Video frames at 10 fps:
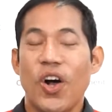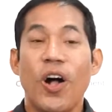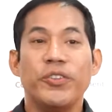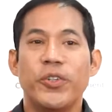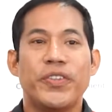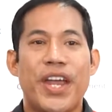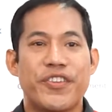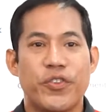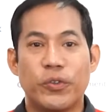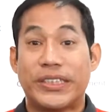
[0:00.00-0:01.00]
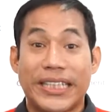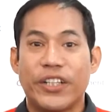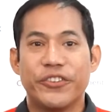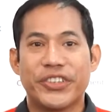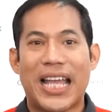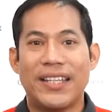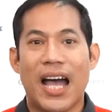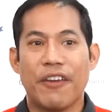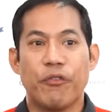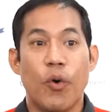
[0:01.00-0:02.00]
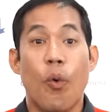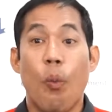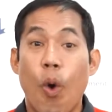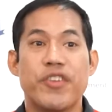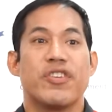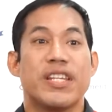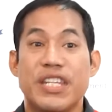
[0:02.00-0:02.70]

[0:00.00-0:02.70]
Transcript: Although there's no single standard for what